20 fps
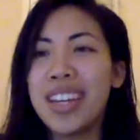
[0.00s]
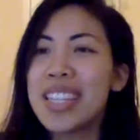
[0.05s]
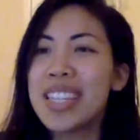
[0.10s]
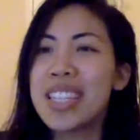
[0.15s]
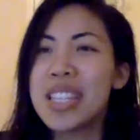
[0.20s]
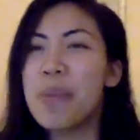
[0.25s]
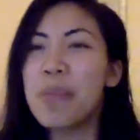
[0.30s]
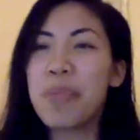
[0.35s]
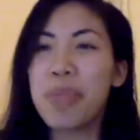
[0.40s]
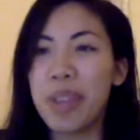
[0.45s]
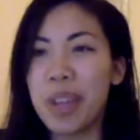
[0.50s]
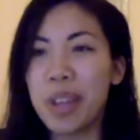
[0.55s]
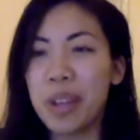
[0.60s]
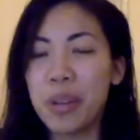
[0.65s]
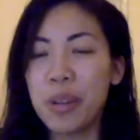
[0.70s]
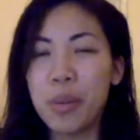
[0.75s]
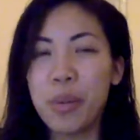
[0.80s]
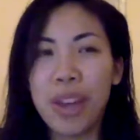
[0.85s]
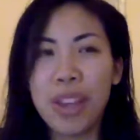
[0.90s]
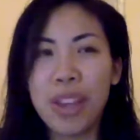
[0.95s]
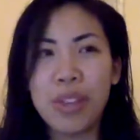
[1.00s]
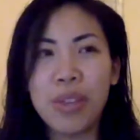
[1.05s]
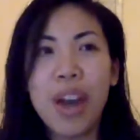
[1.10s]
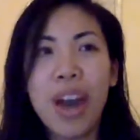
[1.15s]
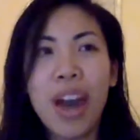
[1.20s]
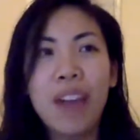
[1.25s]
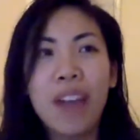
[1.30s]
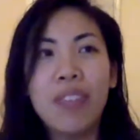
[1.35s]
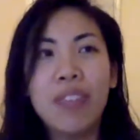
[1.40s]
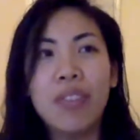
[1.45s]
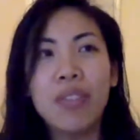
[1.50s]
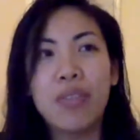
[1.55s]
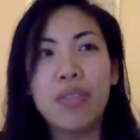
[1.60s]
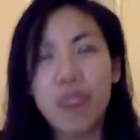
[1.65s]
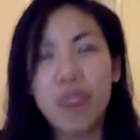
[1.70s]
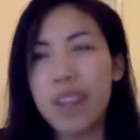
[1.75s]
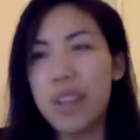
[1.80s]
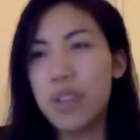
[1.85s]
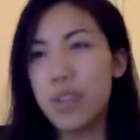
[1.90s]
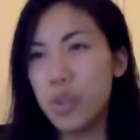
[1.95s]
something when you have a
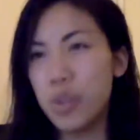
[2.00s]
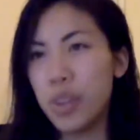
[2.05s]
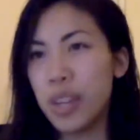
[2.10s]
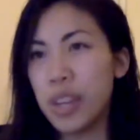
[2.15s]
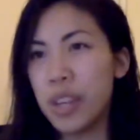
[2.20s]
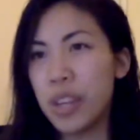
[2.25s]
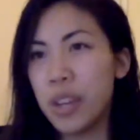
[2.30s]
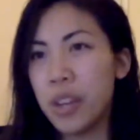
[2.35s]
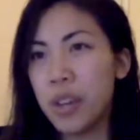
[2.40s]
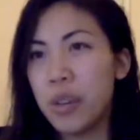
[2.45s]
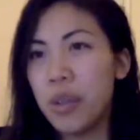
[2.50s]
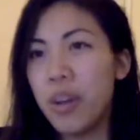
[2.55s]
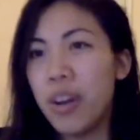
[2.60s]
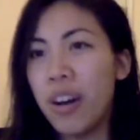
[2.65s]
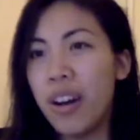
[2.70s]
friend joining you